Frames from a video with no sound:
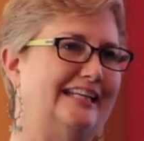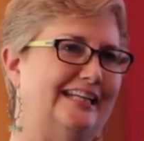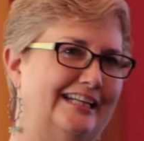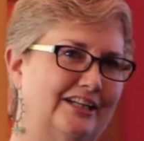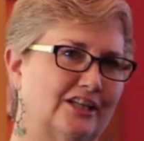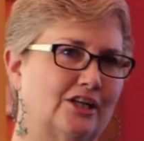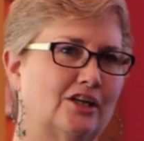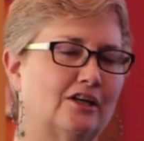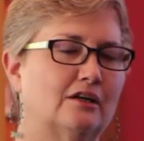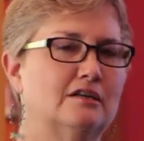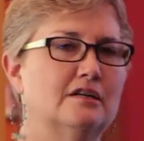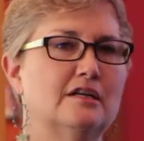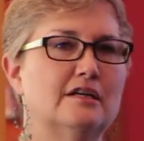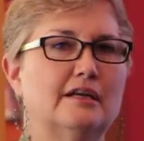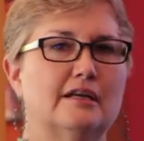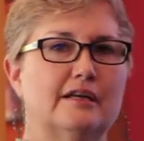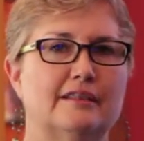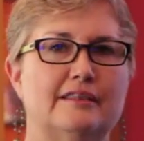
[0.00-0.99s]
here.
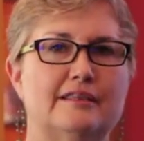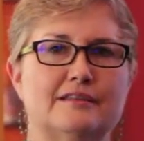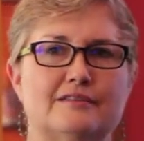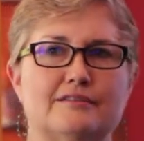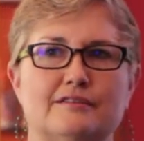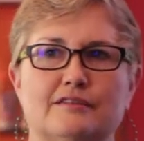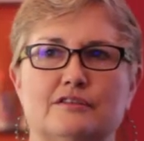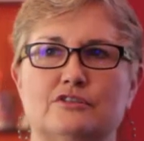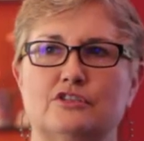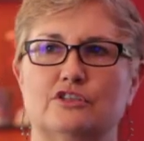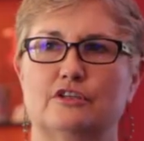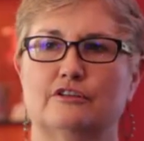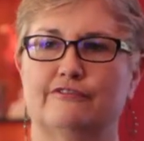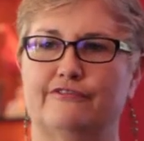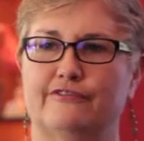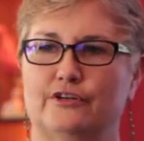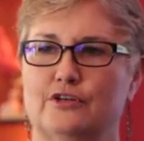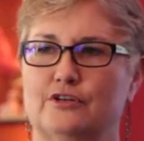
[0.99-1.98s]
This is
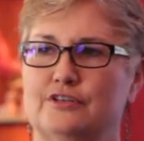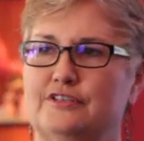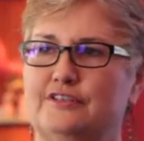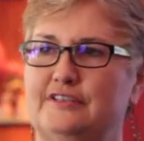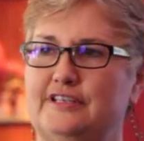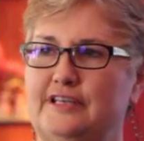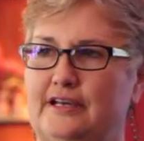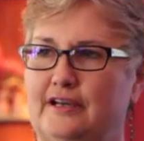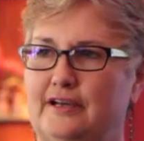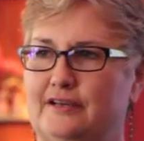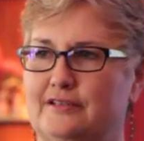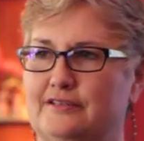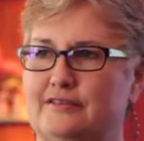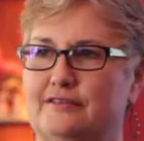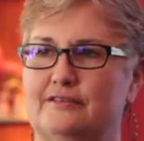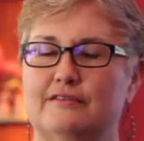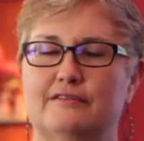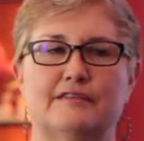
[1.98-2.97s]
your first
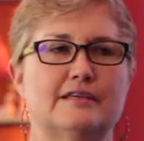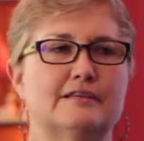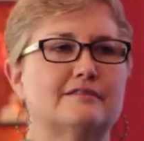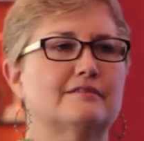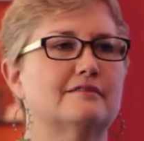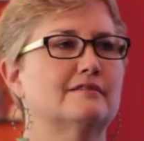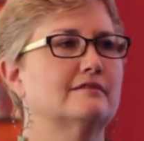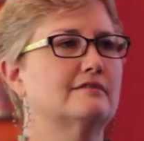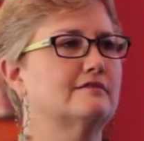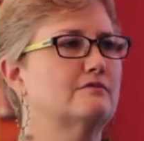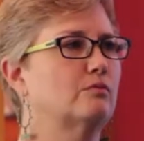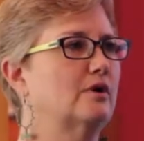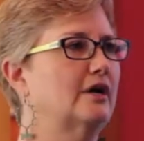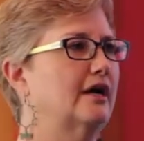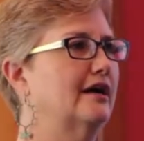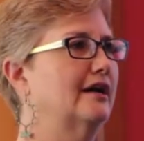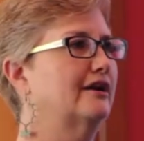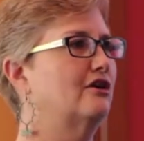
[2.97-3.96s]
test. This
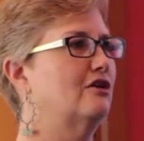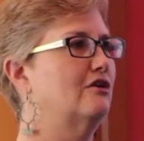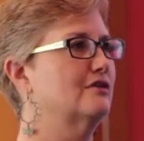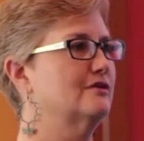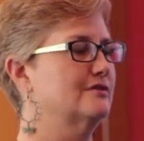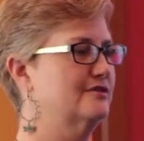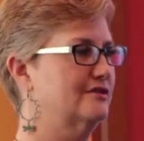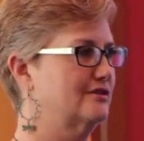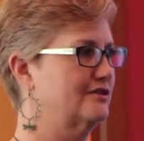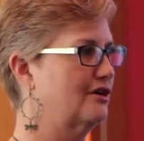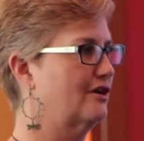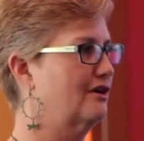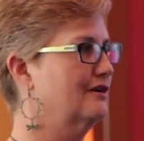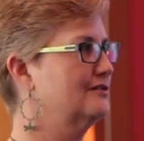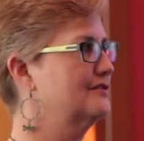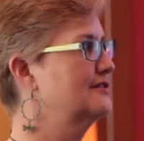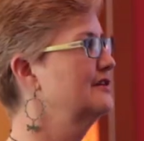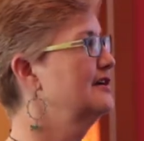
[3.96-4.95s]
is where it all
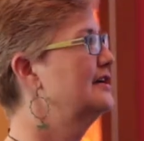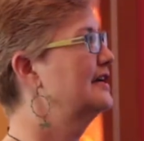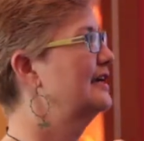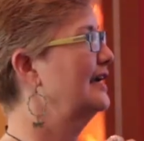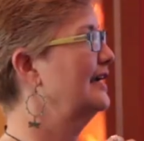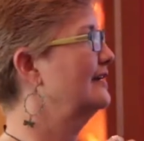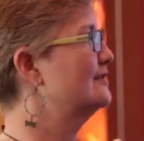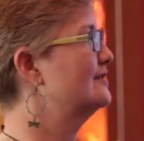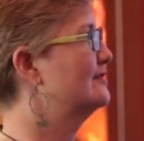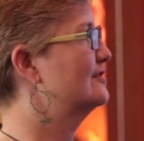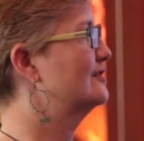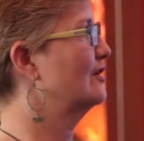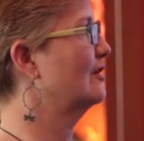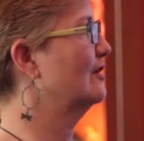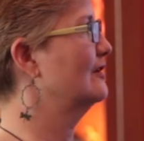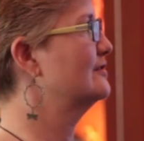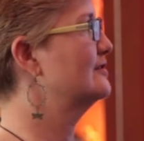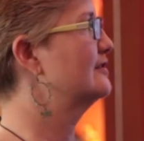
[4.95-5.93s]
starts. It
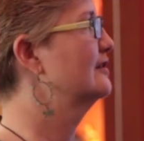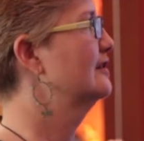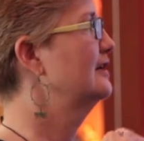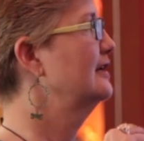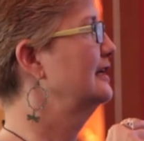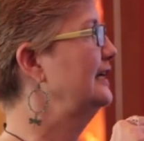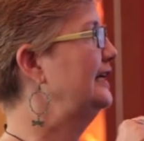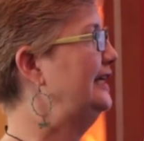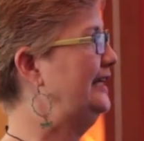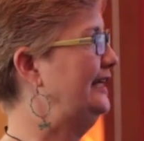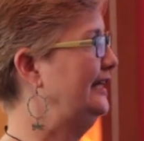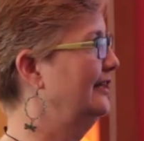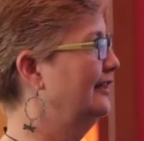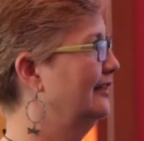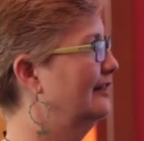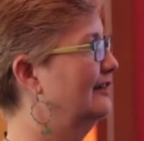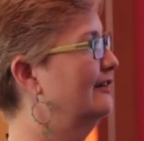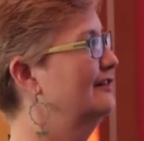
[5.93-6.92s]
starts
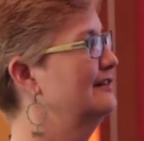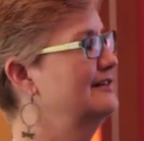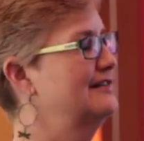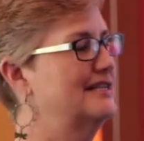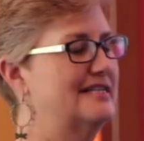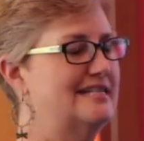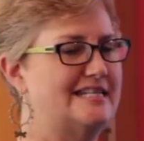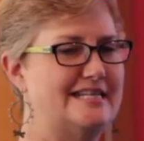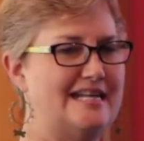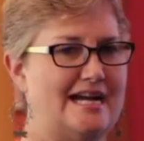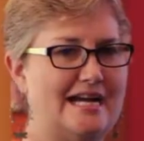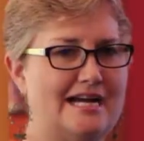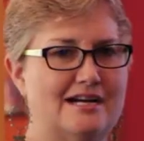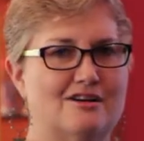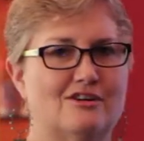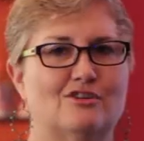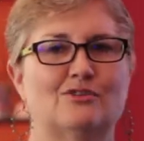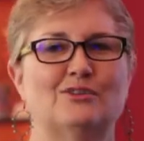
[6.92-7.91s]
here,
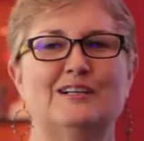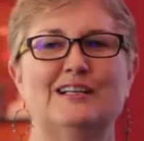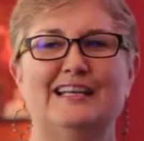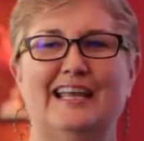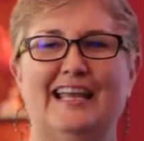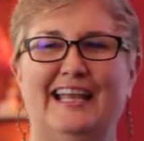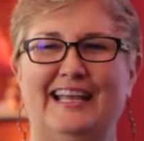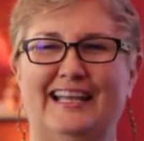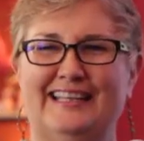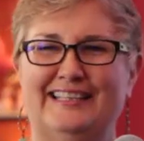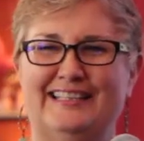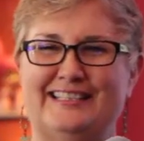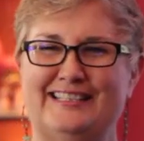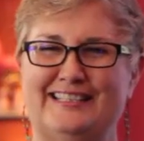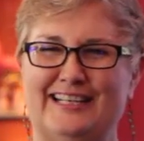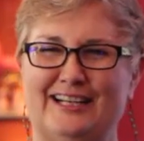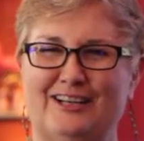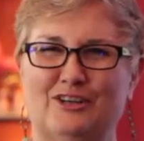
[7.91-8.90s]
now, and
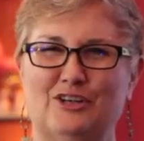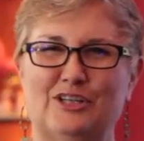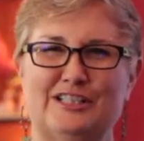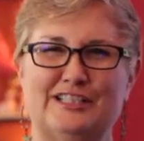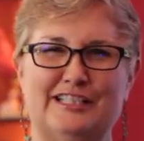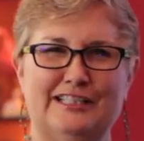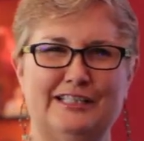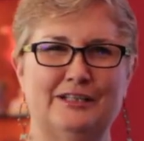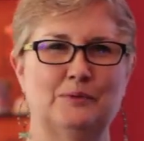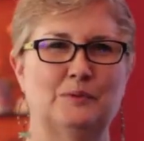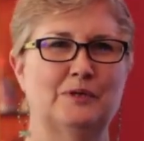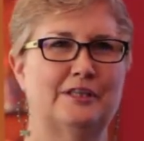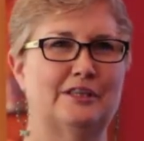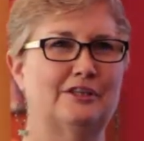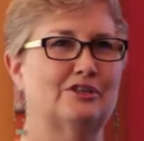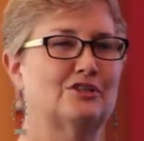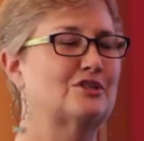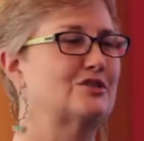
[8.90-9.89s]
integrity
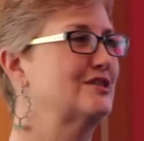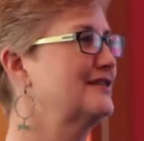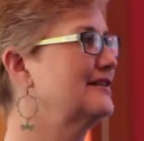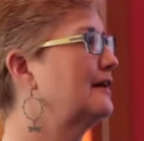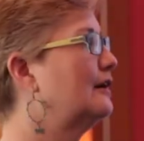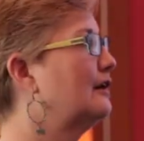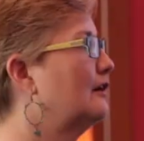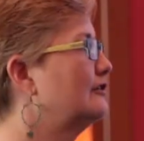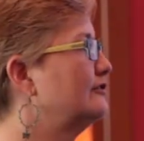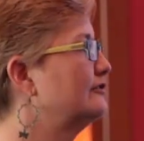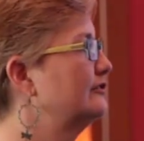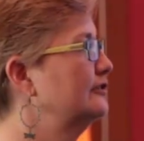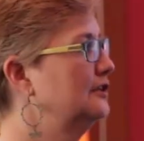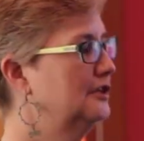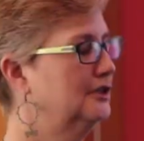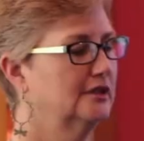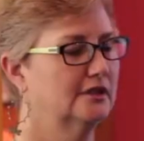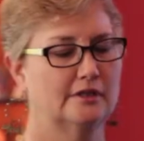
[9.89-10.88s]
with
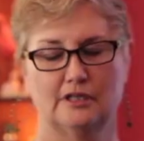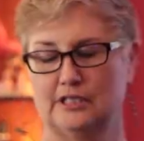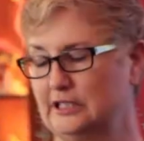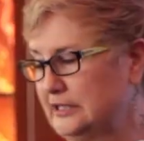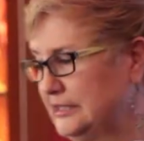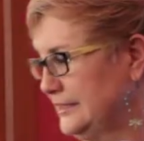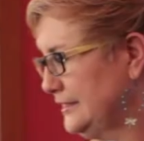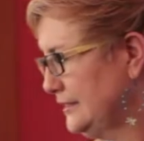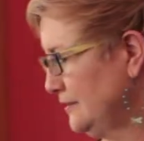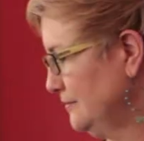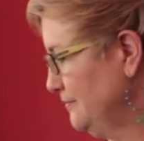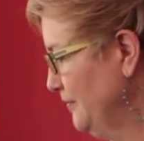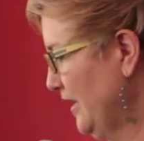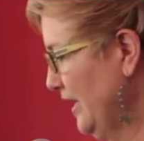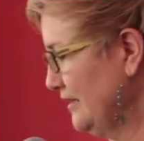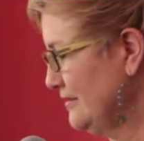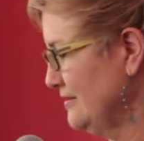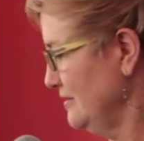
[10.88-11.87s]
yourself.
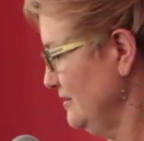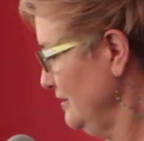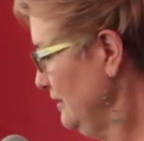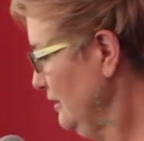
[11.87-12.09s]
Um, and,